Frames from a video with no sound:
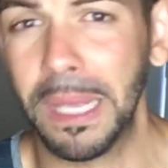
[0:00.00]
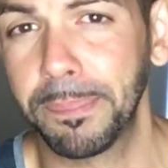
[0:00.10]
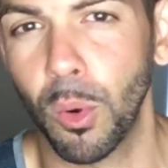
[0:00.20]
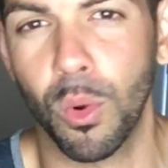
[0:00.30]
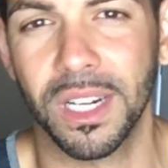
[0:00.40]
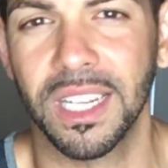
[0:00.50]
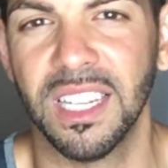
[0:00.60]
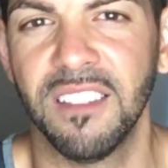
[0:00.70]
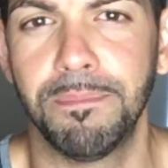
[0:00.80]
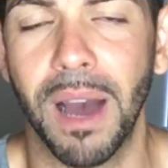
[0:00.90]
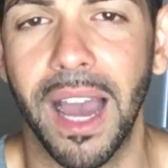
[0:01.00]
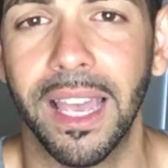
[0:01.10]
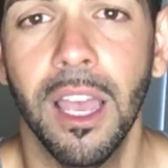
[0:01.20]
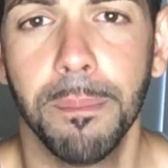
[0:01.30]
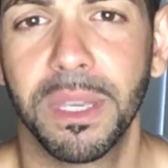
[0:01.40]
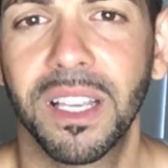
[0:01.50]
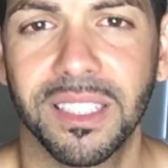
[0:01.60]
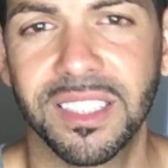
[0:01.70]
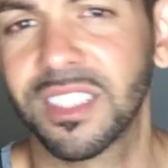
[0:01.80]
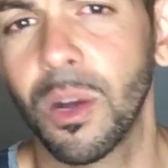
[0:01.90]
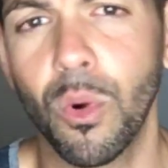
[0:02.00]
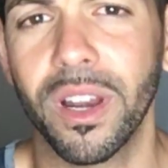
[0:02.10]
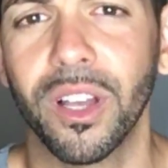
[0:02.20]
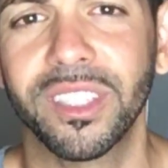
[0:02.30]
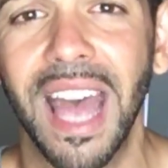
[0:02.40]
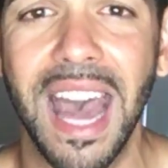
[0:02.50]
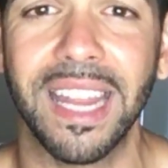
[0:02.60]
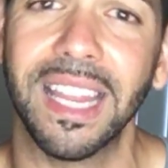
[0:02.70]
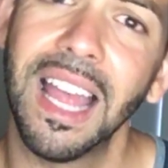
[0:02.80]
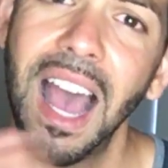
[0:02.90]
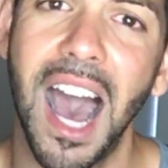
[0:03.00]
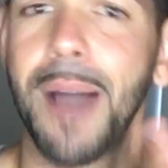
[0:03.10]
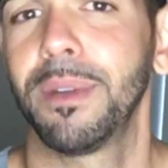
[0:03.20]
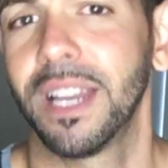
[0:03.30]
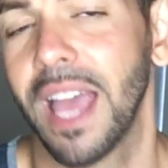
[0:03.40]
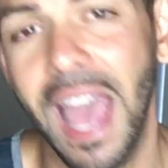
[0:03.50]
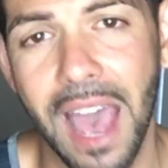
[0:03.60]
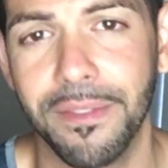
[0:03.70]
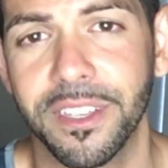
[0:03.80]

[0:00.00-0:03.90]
want to live by because someone else had it, I'm going to have it.